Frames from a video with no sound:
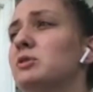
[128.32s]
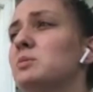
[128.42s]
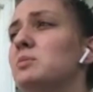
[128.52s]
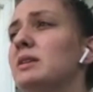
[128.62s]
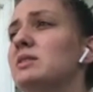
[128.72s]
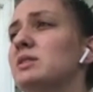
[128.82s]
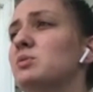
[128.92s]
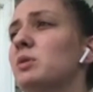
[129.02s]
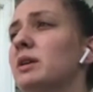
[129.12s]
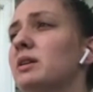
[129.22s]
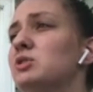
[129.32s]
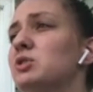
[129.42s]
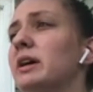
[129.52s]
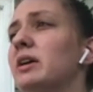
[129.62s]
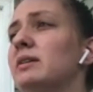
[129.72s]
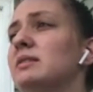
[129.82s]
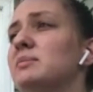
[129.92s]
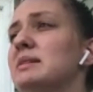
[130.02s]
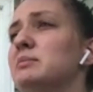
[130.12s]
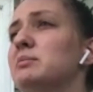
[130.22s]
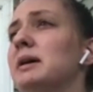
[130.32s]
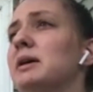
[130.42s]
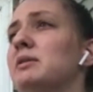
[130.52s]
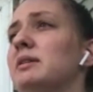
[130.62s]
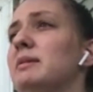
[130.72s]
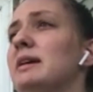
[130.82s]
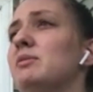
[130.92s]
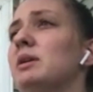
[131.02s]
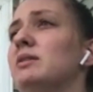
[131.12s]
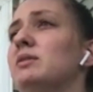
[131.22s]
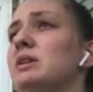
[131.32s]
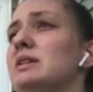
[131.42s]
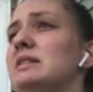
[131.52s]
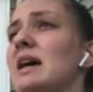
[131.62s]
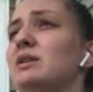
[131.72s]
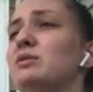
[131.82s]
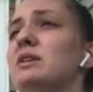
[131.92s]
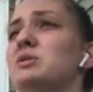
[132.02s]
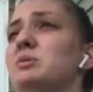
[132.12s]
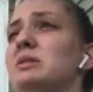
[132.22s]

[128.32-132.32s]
Just makes us want to try hard to make him proud and make whatever his sacrifice